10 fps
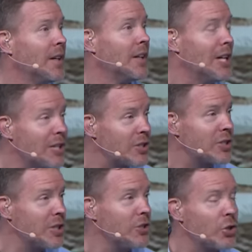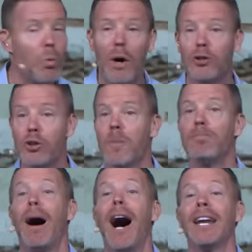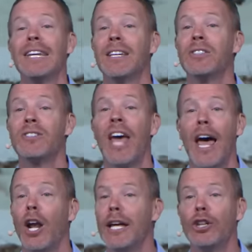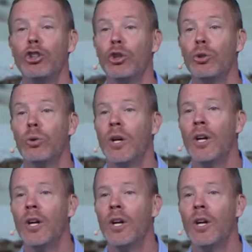Listen to what your body is telling you.